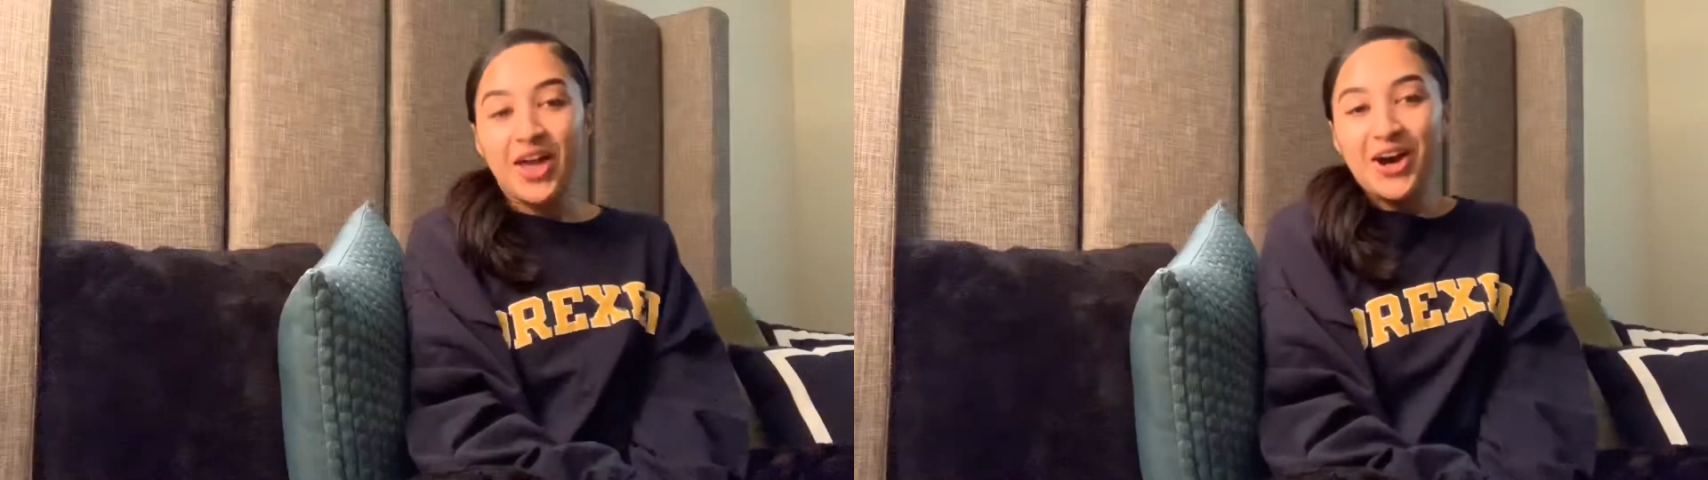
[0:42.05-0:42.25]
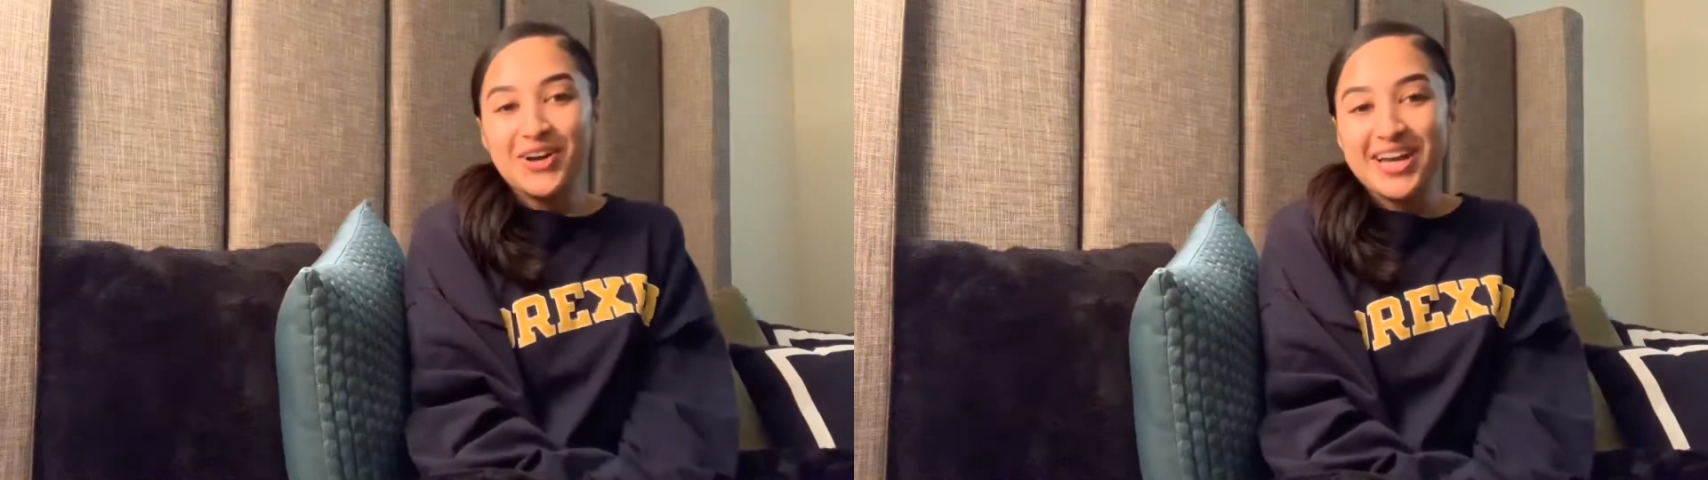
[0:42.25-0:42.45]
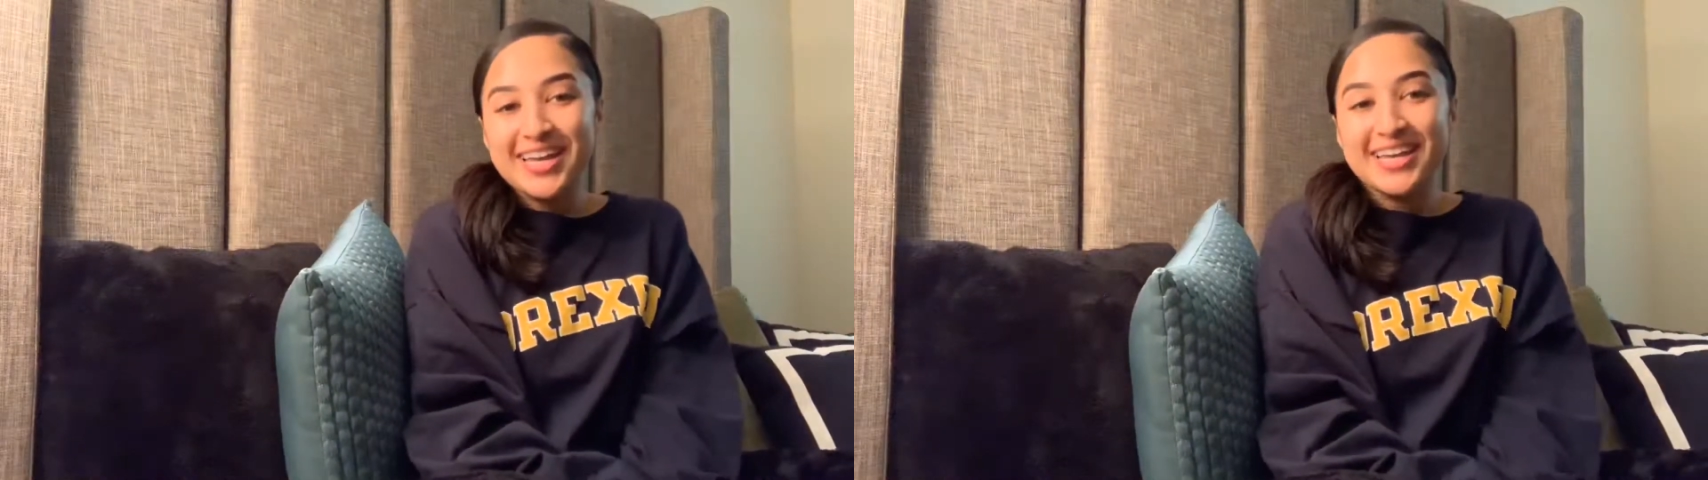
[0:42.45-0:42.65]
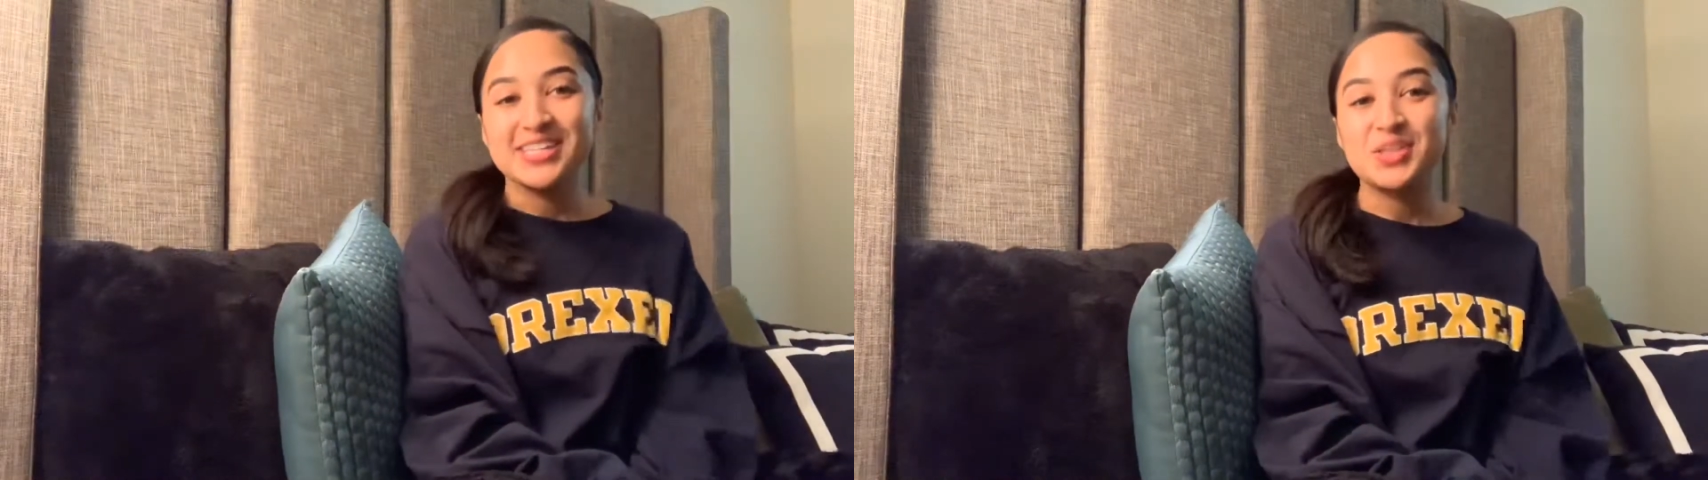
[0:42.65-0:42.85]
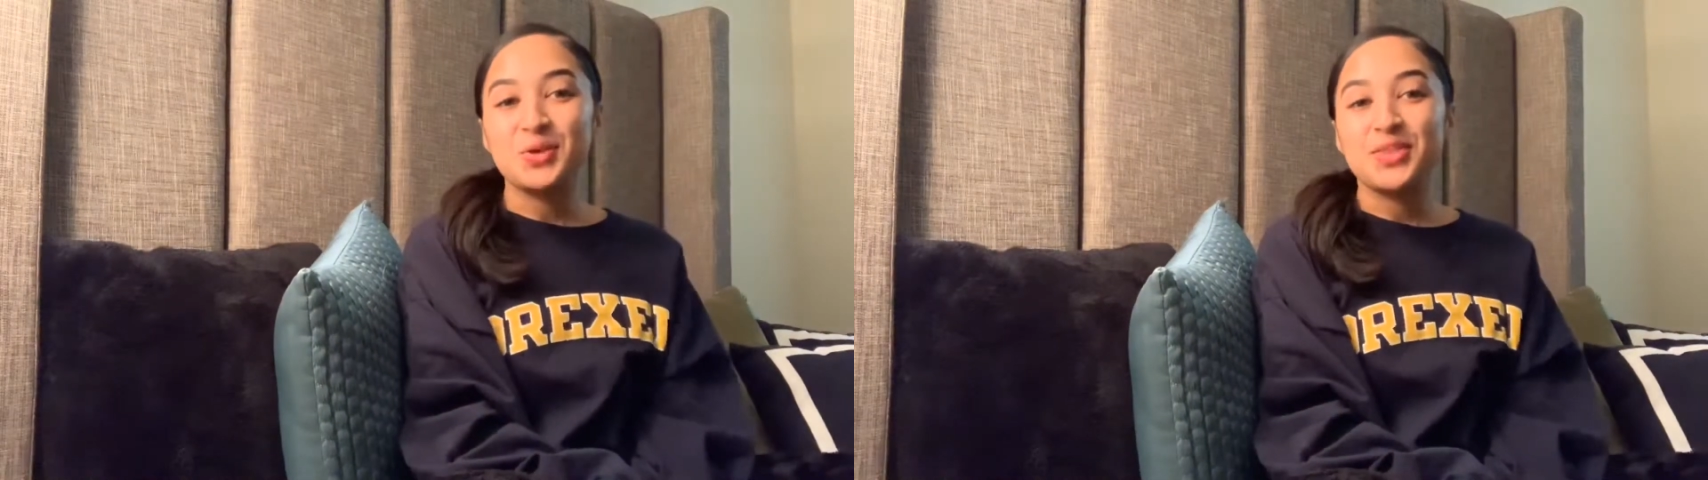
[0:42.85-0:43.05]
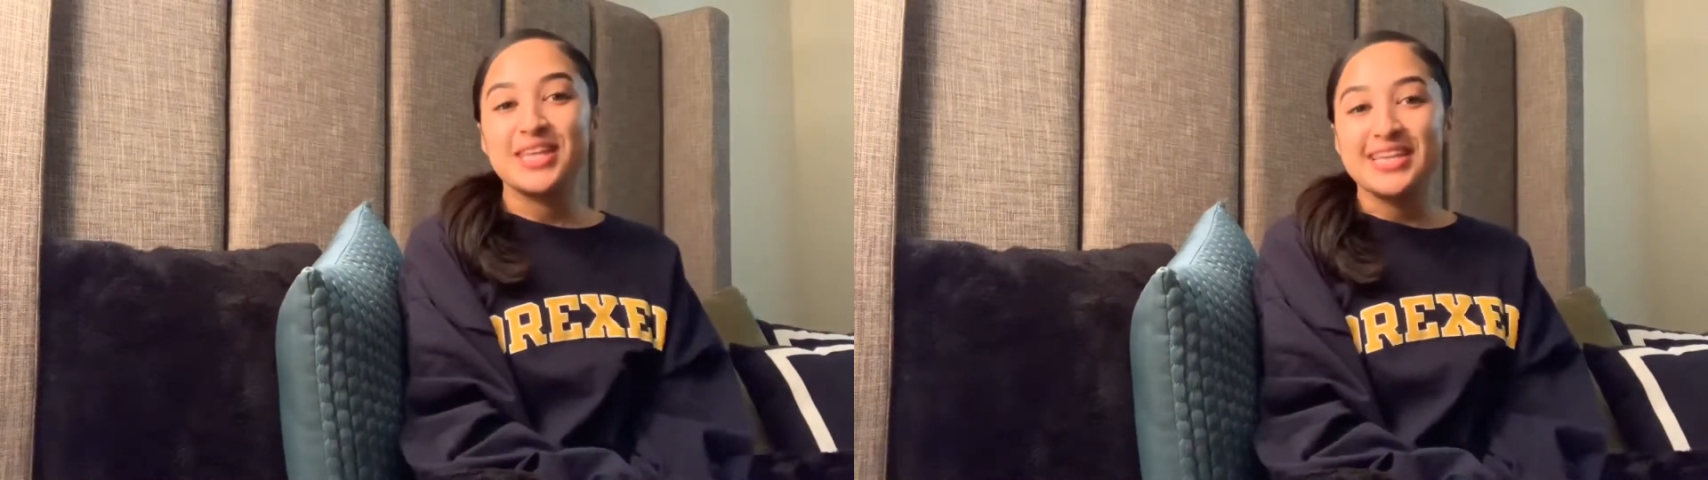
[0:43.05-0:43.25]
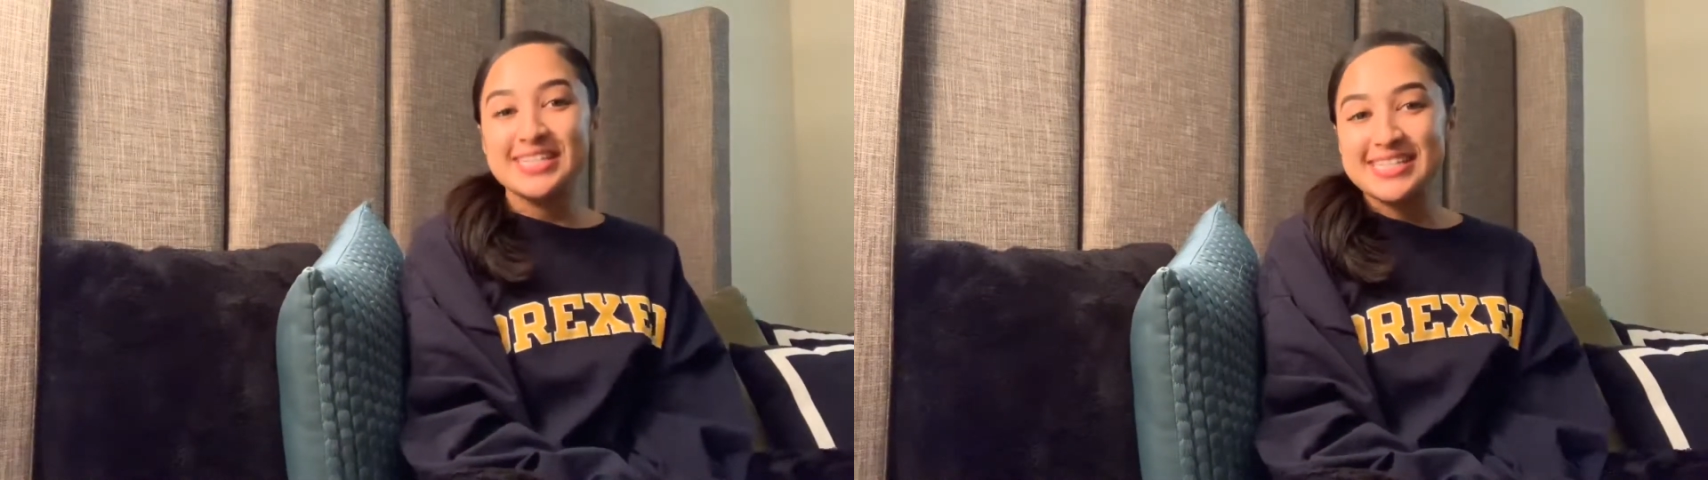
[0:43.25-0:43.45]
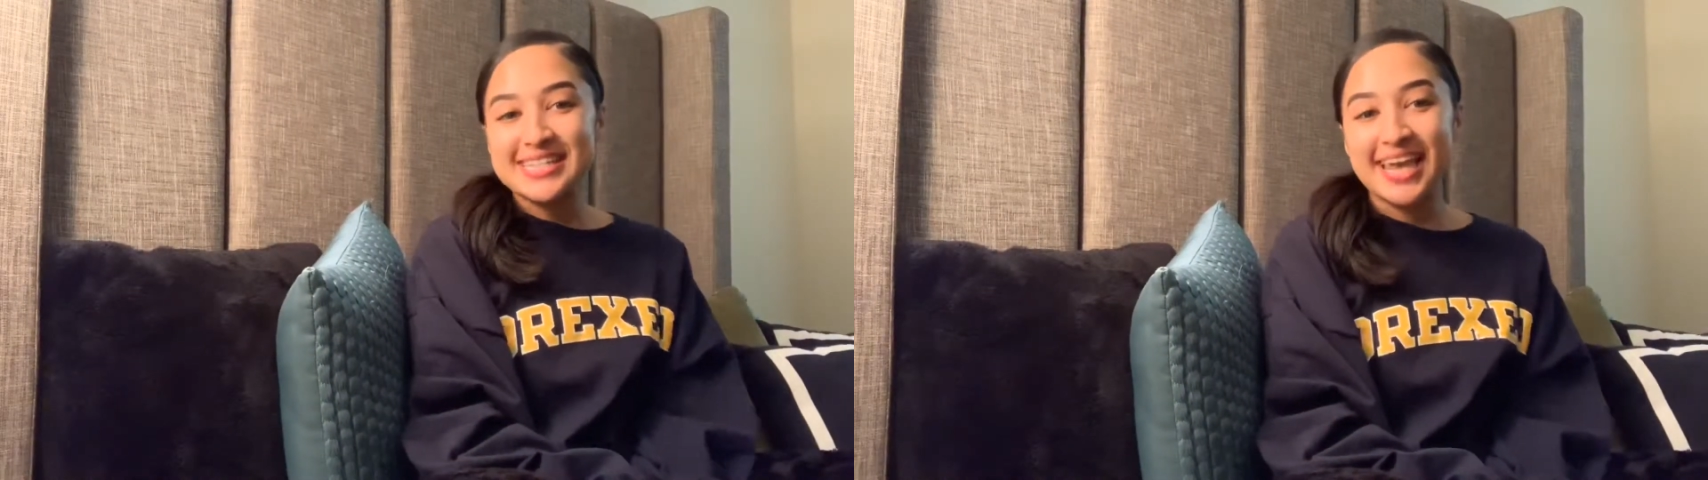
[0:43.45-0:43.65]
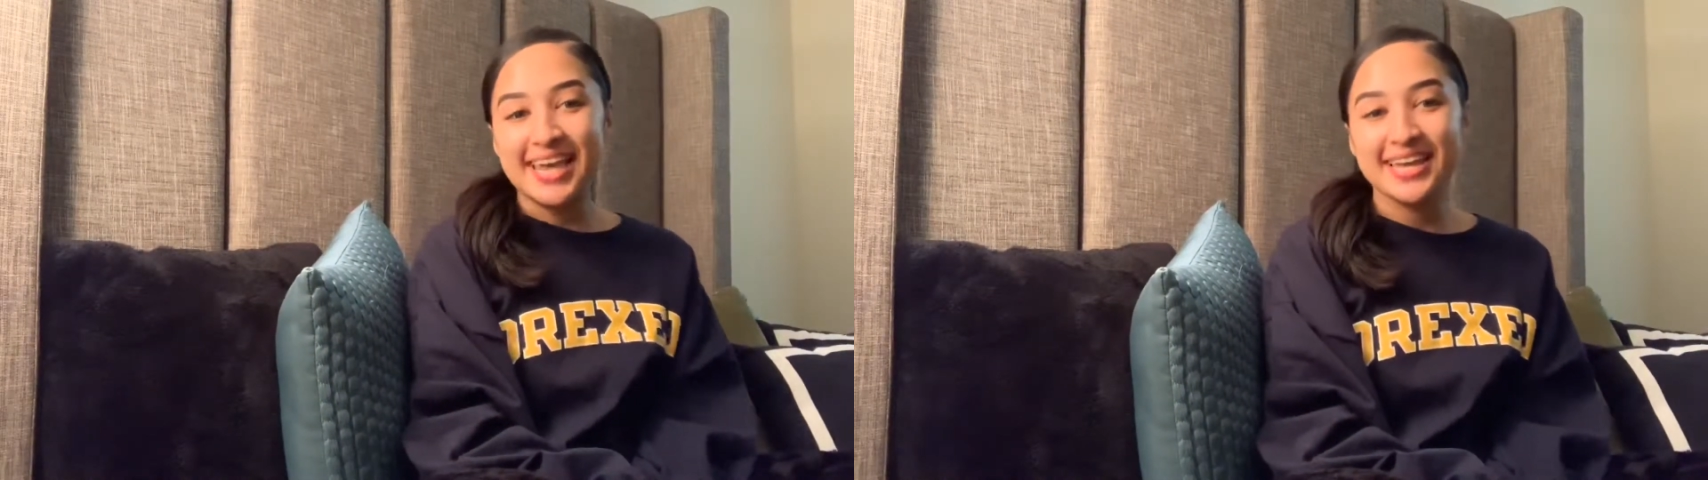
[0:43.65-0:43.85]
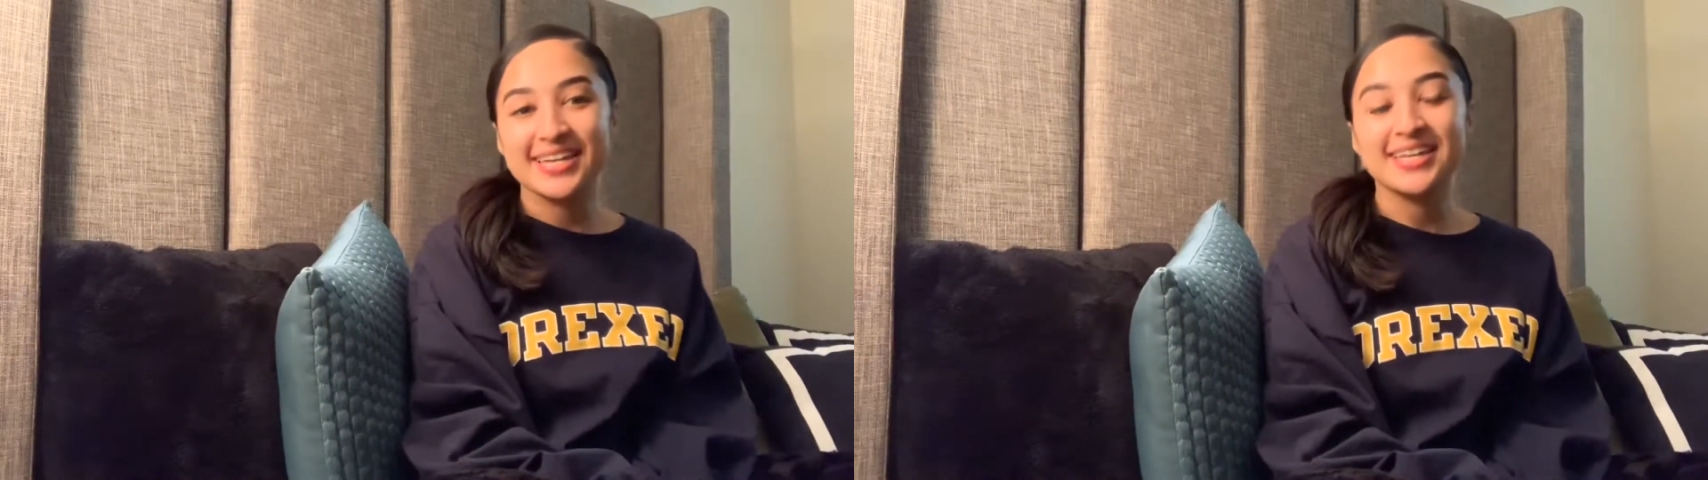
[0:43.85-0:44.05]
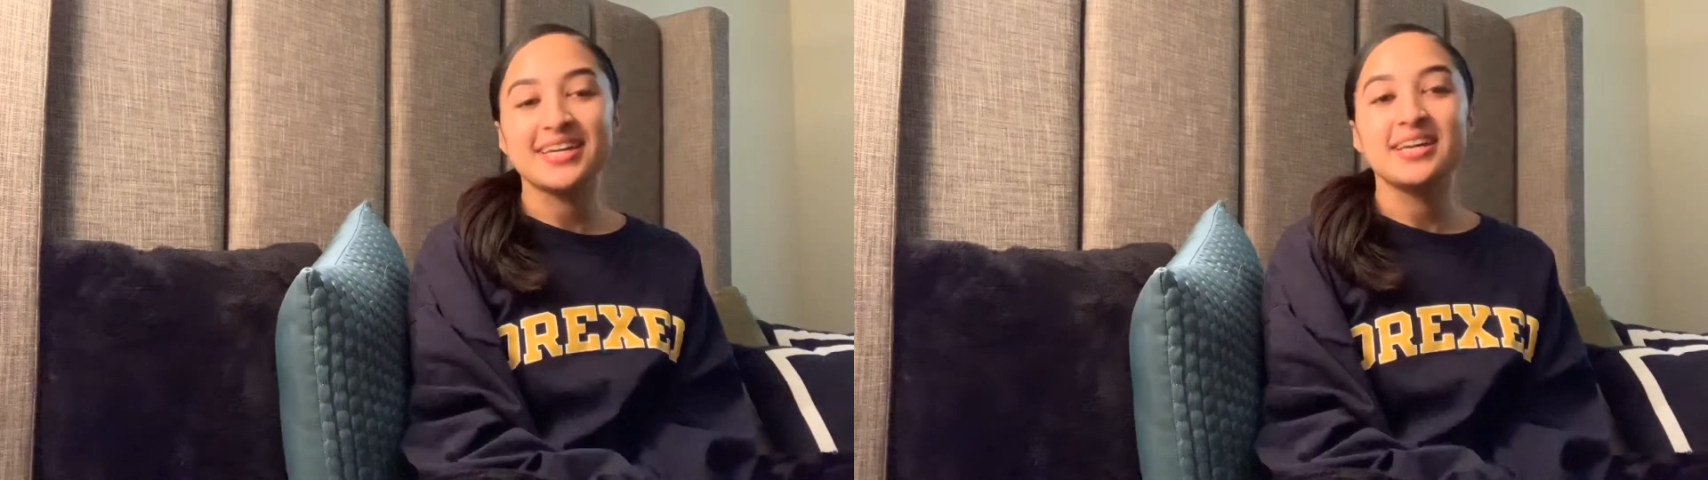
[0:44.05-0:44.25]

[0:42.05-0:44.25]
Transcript: Okay, so these 10